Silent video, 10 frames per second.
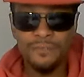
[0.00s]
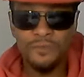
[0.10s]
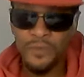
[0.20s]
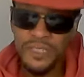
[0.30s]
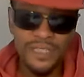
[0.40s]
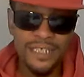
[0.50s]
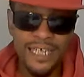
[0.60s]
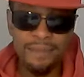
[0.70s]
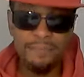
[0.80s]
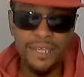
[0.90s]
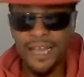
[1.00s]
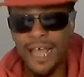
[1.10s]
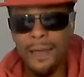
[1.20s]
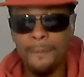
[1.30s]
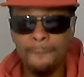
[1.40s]
Ruiz is the champion now,
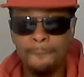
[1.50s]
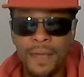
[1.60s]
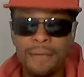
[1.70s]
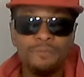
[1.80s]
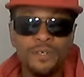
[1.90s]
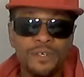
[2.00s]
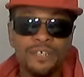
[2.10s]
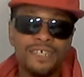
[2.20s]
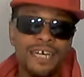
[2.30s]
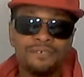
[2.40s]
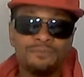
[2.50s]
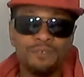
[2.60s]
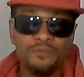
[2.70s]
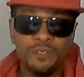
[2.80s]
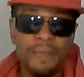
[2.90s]
right? We're gonna give Joshua's
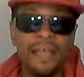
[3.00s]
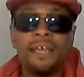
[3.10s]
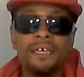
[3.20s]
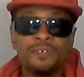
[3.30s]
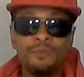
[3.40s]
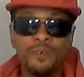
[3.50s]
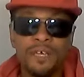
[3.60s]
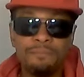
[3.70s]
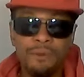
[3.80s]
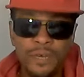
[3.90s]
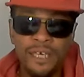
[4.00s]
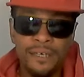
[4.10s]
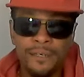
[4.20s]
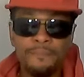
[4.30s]
respect, so we're gonna give him a week.